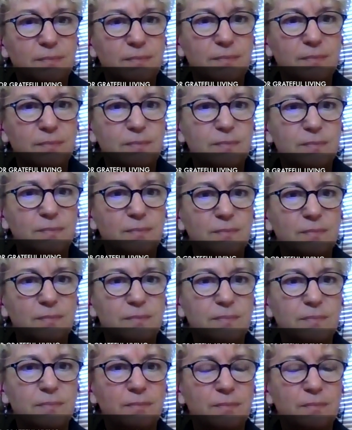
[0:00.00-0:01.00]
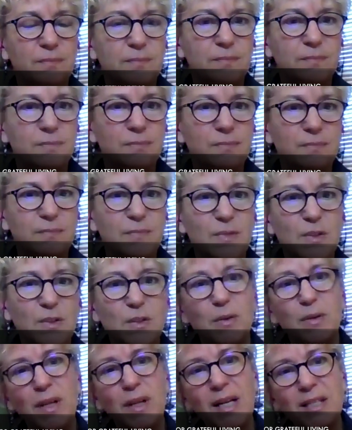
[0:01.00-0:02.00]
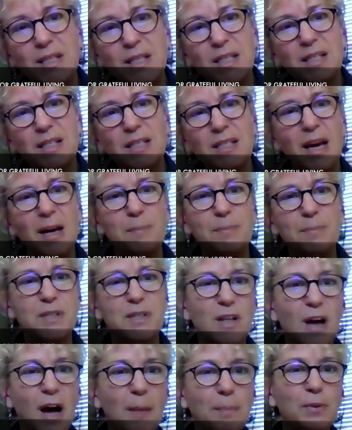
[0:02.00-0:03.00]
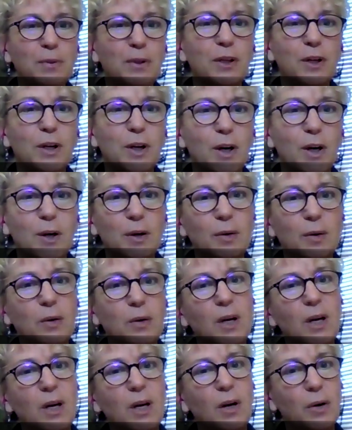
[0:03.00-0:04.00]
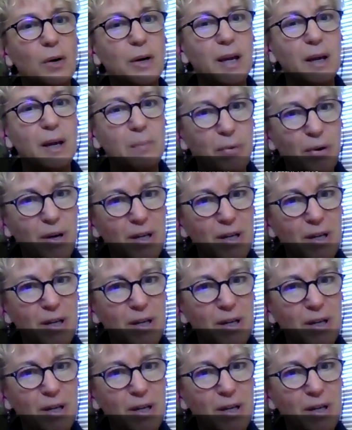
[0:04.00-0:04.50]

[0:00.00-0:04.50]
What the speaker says: Mm-hmm. So that's the step. Stop, look, go, or get